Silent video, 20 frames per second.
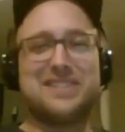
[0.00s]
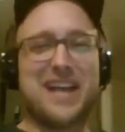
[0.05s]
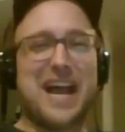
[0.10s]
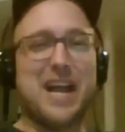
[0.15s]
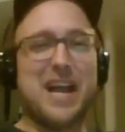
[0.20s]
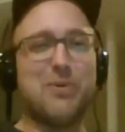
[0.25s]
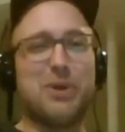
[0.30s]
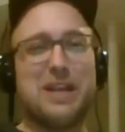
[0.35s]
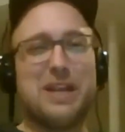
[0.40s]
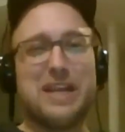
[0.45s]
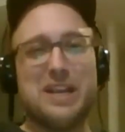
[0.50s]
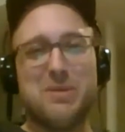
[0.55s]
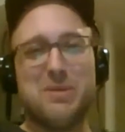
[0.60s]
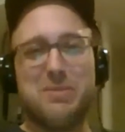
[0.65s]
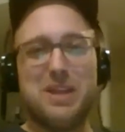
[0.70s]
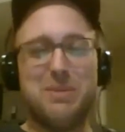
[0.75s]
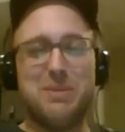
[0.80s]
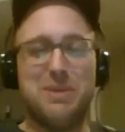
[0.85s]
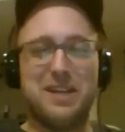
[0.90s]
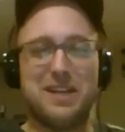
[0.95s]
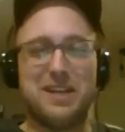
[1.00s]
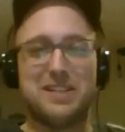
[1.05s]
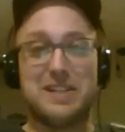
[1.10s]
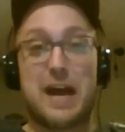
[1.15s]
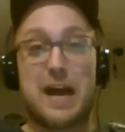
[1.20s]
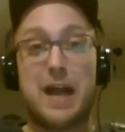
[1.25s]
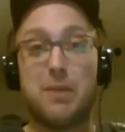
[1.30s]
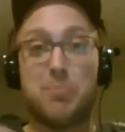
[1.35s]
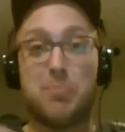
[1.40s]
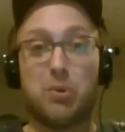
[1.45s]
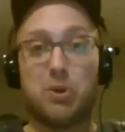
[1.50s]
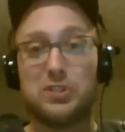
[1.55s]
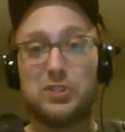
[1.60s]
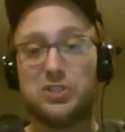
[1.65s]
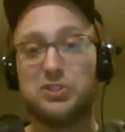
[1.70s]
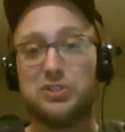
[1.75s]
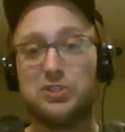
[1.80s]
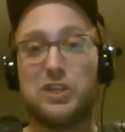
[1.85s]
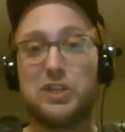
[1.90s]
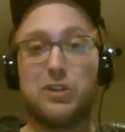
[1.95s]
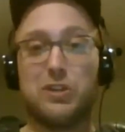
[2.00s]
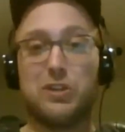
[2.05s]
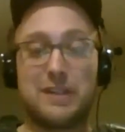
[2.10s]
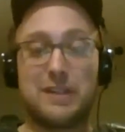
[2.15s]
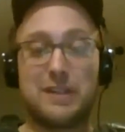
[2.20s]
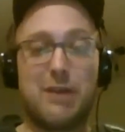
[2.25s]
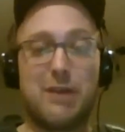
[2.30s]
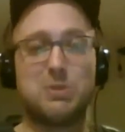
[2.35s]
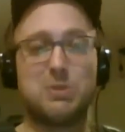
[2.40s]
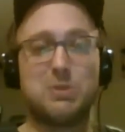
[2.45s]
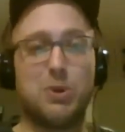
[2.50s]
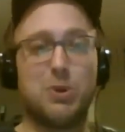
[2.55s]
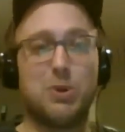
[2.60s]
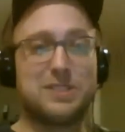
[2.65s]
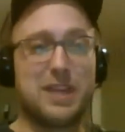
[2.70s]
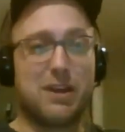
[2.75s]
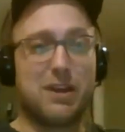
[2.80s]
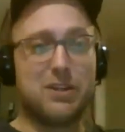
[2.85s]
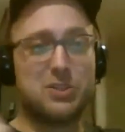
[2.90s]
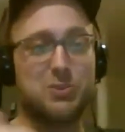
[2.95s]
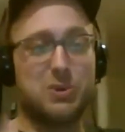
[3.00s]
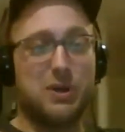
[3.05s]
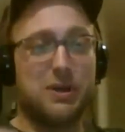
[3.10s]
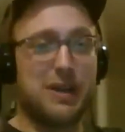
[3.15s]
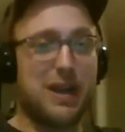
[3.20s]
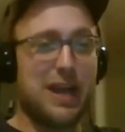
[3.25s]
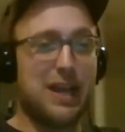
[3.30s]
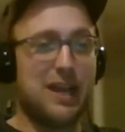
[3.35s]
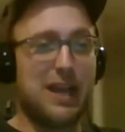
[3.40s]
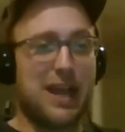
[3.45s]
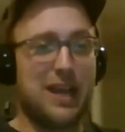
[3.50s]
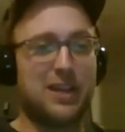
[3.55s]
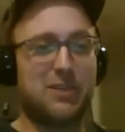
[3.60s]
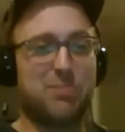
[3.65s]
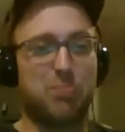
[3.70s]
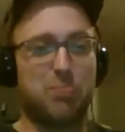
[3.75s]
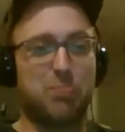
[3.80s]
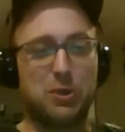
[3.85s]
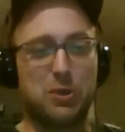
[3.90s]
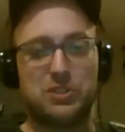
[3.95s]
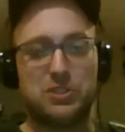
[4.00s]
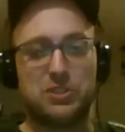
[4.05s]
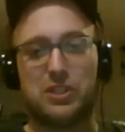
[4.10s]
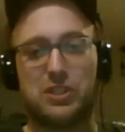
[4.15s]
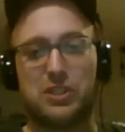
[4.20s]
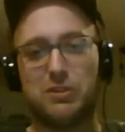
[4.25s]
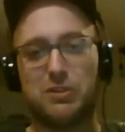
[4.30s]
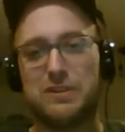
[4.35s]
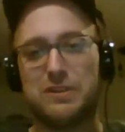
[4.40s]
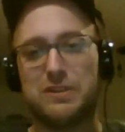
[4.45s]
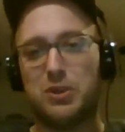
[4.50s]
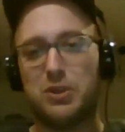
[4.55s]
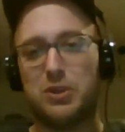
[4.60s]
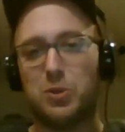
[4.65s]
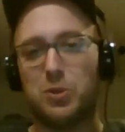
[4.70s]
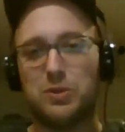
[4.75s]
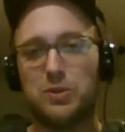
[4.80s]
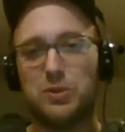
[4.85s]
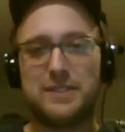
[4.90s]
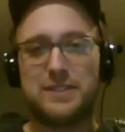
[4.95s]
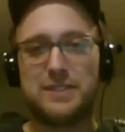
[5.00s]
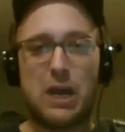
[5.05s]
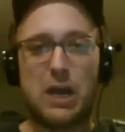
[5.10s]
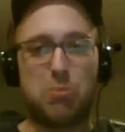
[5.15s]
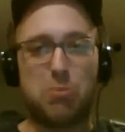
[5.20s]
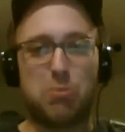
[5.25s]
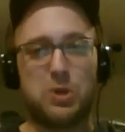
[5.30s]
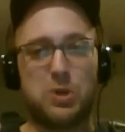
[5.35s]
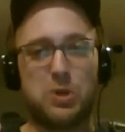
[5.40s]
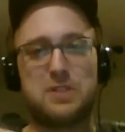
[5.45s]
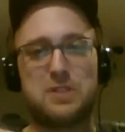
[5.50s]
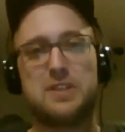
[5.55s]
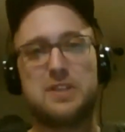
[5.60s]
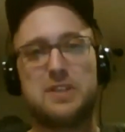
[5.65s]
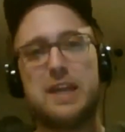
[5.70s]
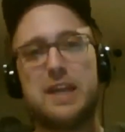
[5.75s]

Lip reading: irony to me because I personally collect. I was a Boy Scout as well, and I personally collect the old Scout books.